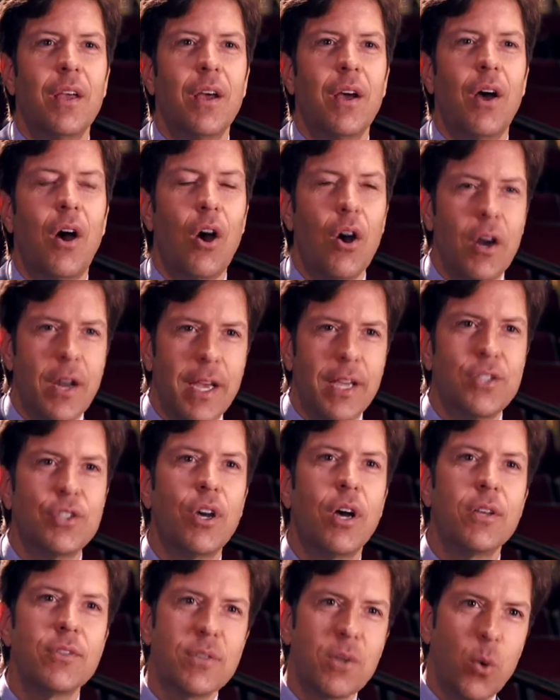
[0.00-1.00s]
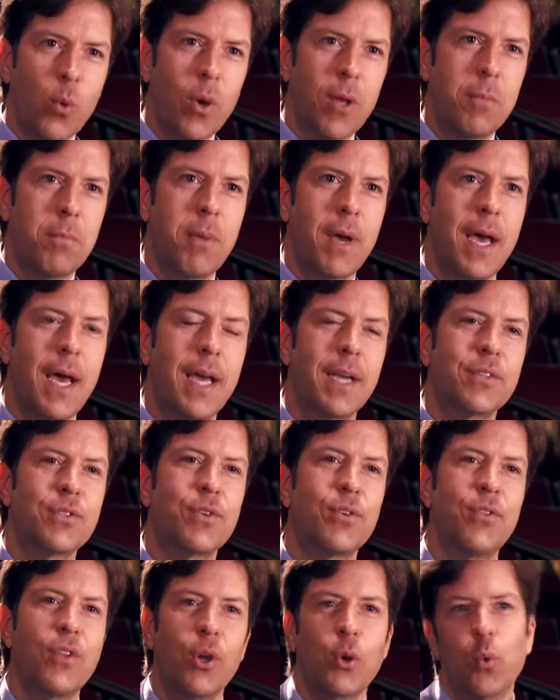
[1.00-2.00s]
R&H also went back
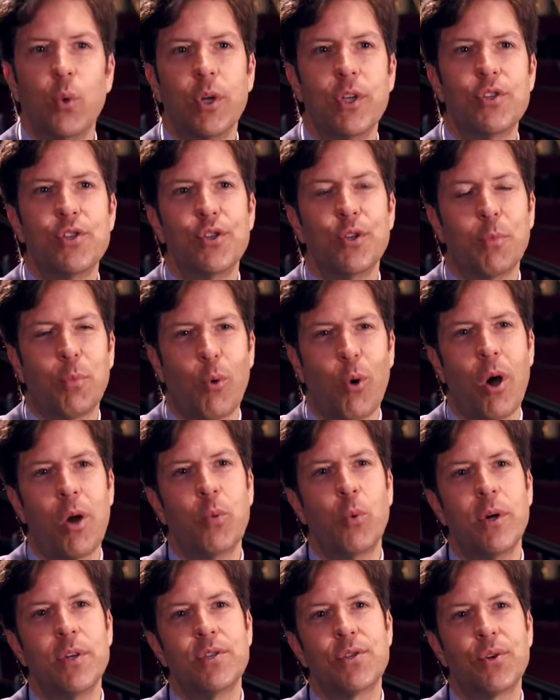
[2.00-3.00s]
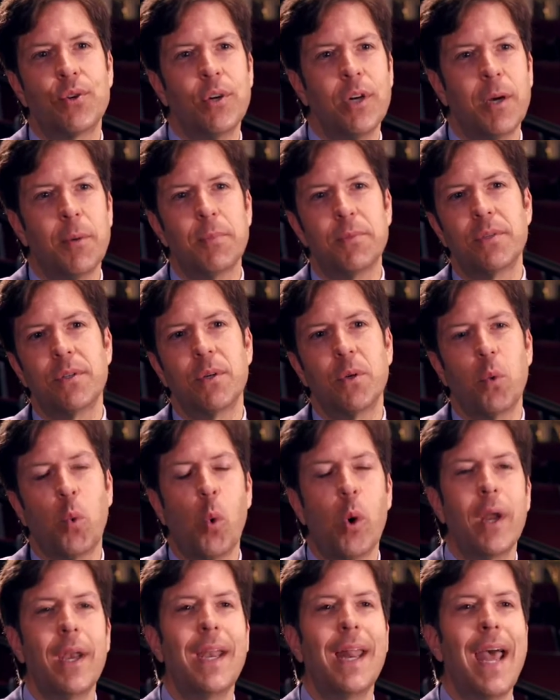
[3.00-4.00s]
to the original Broadway script.
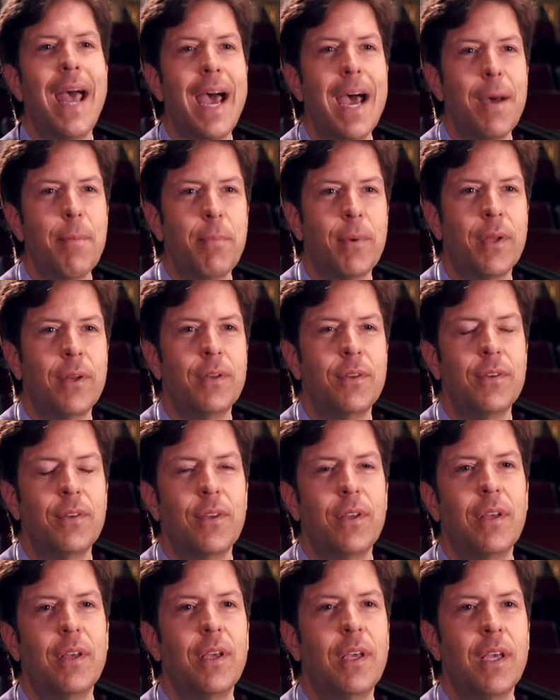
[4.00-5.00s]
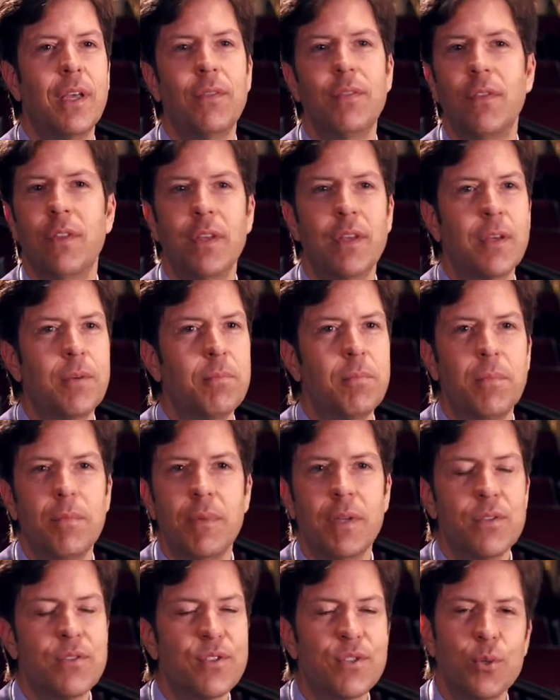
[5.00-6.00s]
What had happened in the
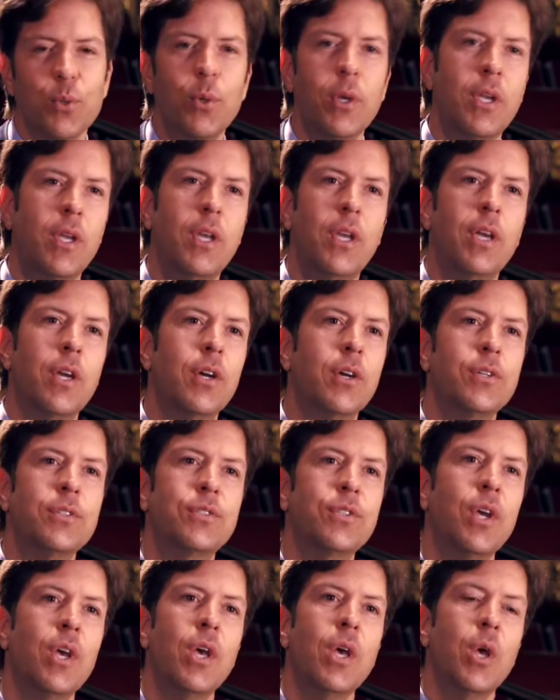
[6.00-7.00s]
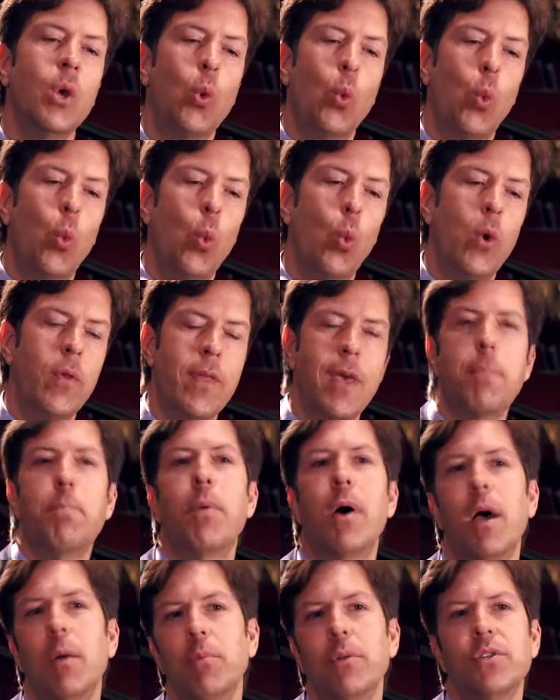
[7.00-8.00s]
ensuing years, when they
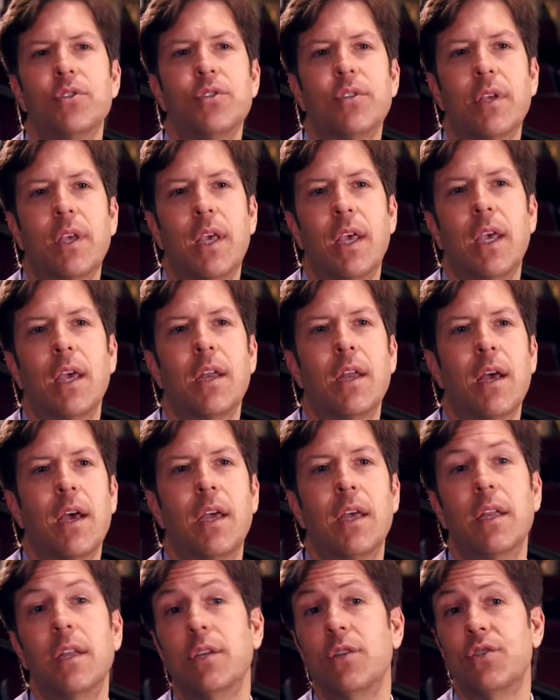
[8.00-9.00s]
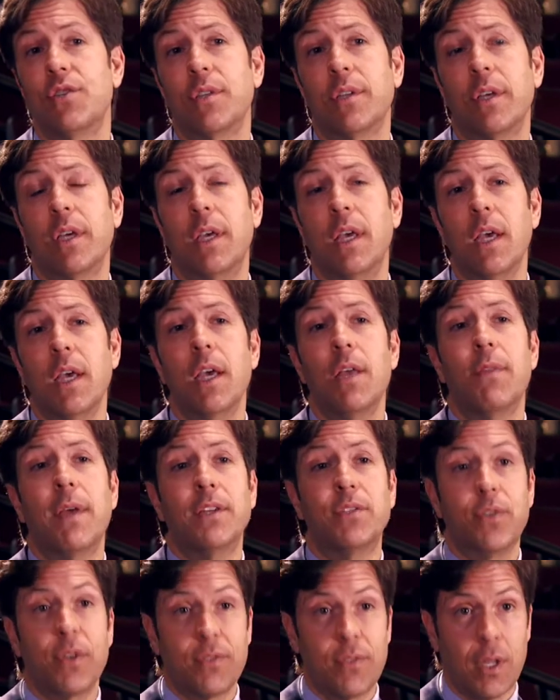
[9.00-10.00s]
published The King and I initially, they
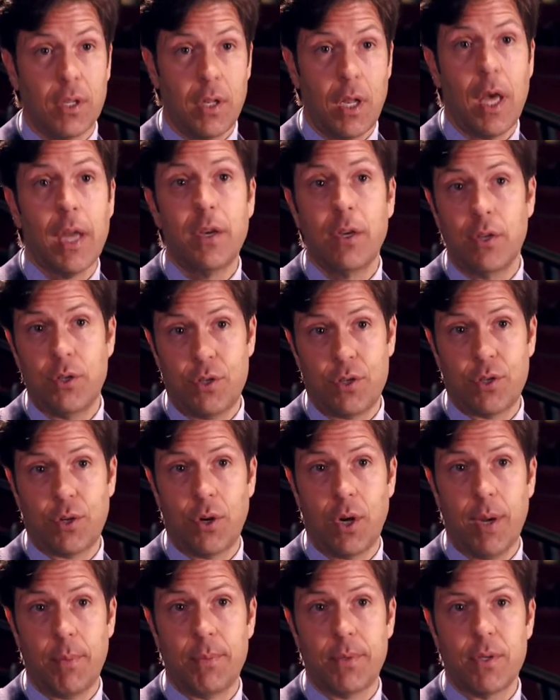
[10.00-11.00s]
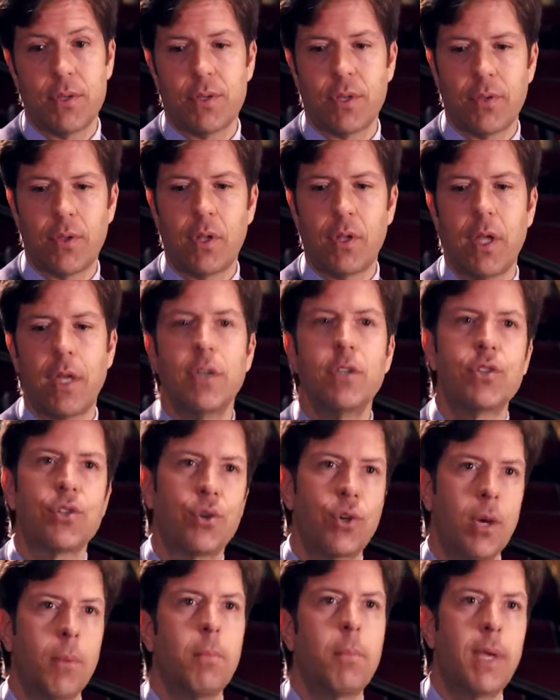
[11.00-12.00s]
took the London script. So the London
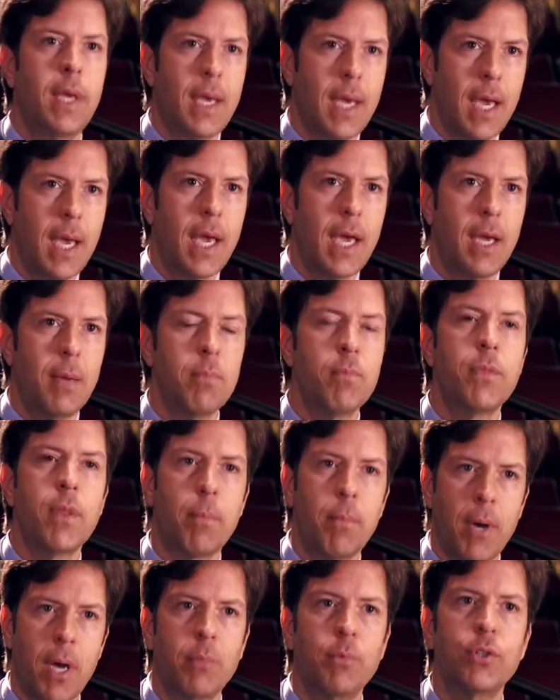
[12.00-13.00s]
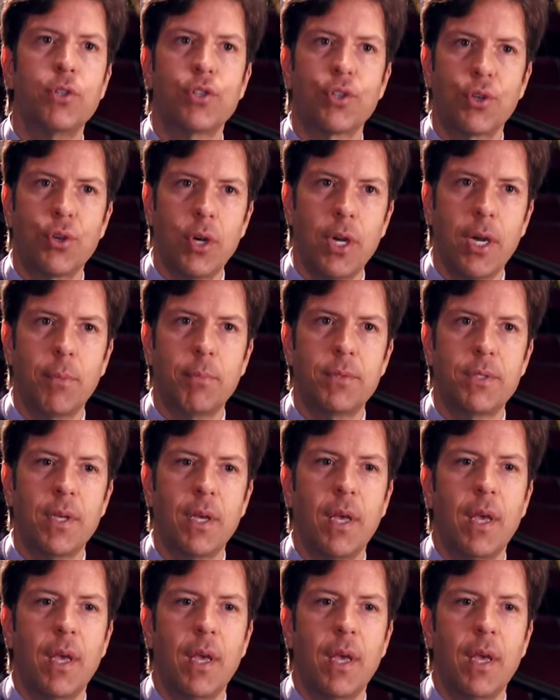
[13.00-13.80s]
script became the published script.